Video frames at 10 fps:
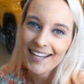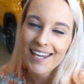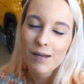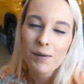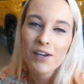
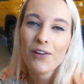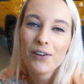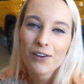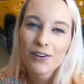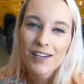Give me a call
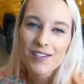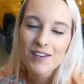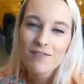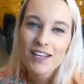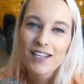your earliest
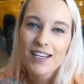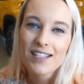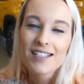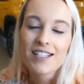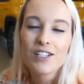convenience.
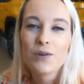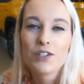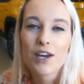I did notice